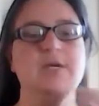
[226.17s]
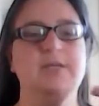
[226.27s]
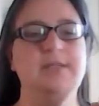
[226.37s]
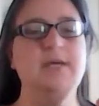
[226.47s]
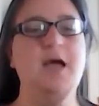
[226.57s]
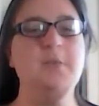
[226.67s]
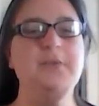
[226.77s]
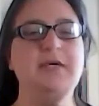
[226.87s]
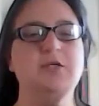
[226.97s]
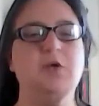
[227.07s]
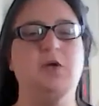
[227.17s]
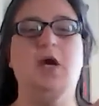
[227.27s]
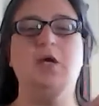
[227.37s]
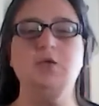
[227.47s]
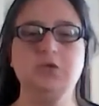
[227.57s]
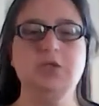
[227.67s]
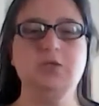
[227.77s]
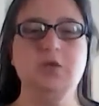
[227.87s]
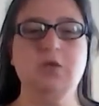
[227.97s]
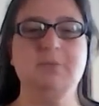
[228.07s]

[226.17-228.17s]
See how we get on. I usually talk